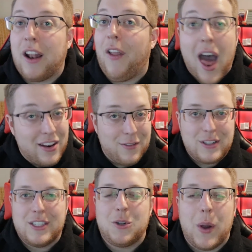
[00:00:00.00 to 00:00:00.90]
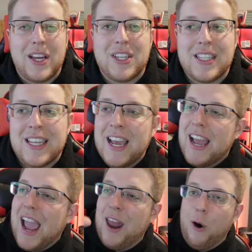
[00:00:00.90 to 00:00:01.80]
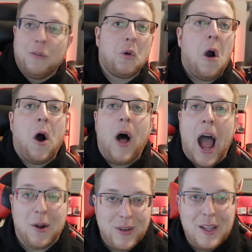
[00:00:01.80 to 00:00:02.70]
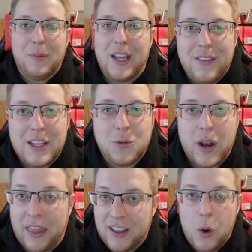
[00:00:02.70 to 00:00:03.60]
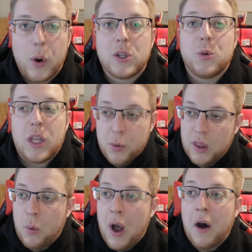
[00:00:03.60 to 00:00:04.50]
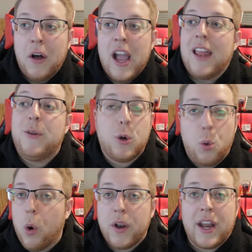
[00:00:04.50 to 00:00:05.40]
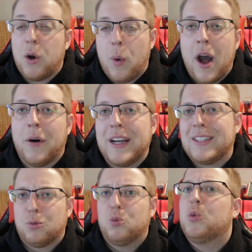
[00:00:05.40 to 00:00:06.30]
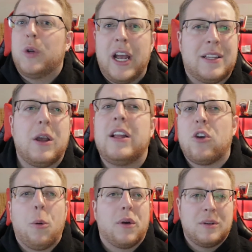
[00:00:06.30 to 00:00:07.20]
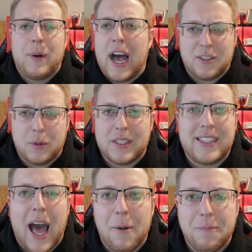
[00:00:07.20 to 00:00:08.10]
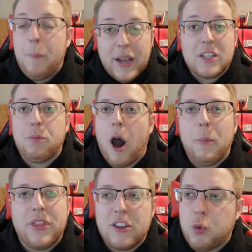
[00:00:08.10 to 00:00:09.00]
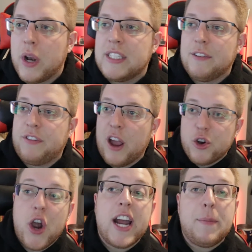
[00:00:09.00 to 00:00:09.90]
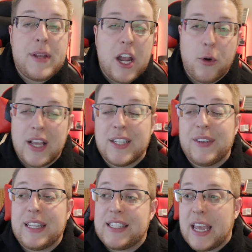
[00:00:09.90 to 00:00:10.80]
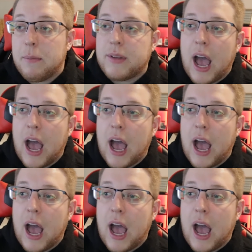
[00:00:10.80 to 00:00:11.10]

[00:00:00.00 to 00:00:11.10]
in a lot of different situations. And overall, I really believe in this one. I think it works really, really well. And if you coordinate it well, it's almost impossible to stop. The biggest problem with this one is if they're trying to be aggressive at the same